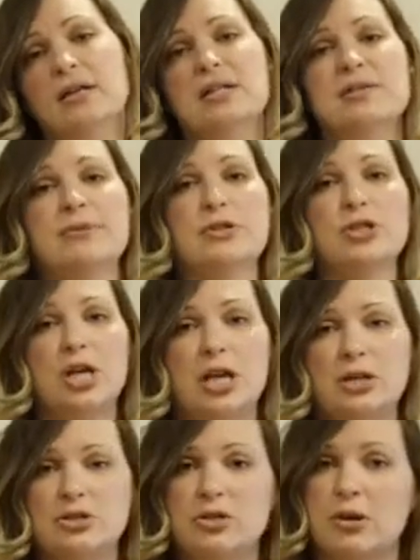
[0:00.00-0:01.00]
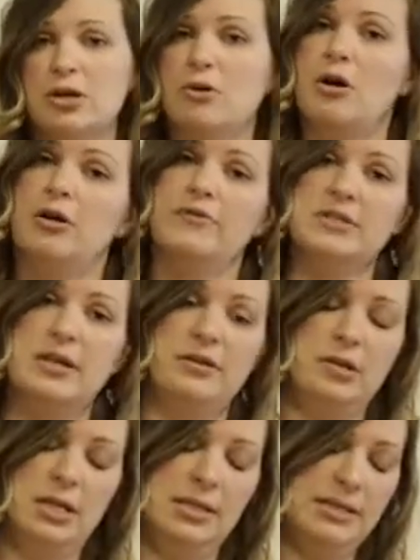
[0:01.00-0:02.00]
and he's been changed, so I know all of his
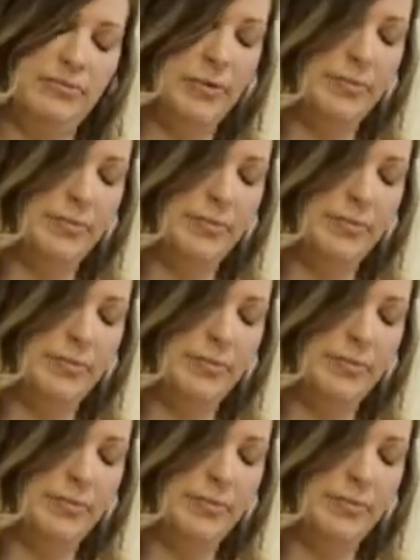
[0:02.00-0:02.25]
other needs have